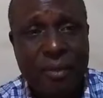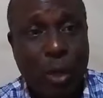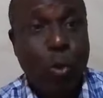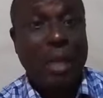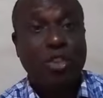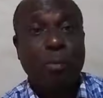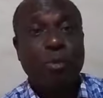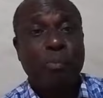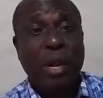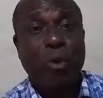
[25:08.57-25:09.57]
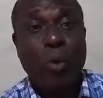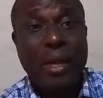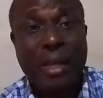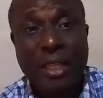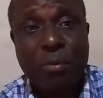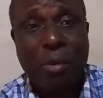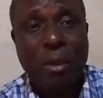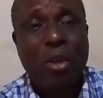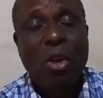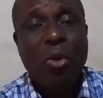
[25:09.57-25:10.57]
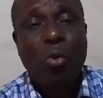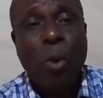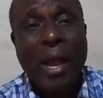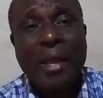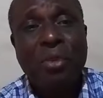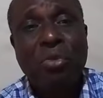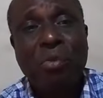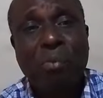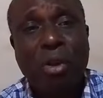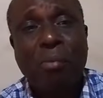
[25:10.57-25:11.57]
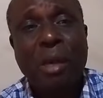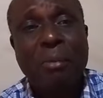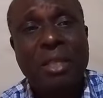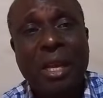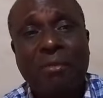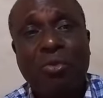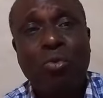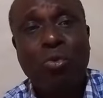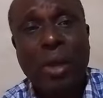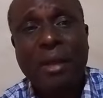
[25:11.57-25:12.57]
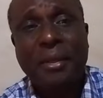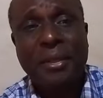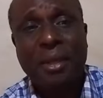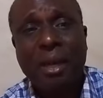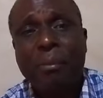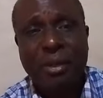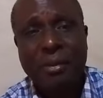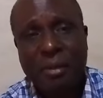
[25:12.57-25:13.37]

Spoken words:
He wakes up to pray when there is problem. Why do problems have to wake us up?